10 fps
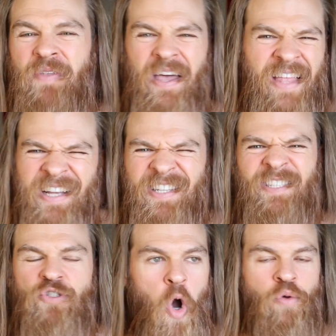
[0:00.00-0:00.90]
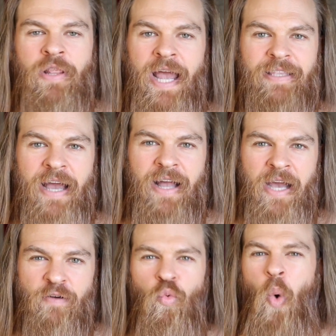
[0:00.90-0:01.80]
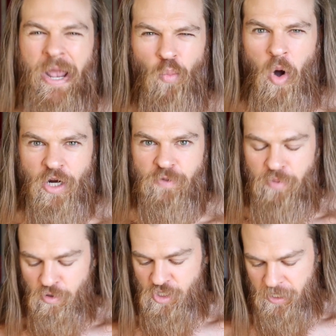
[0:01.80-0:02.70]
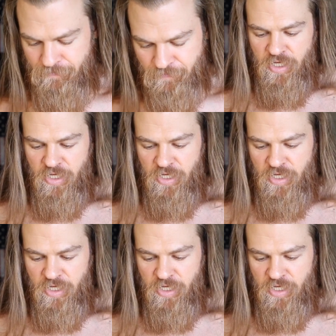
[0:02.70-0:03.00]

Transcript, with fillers: And I just don't like that kind of whitewashed bullshit.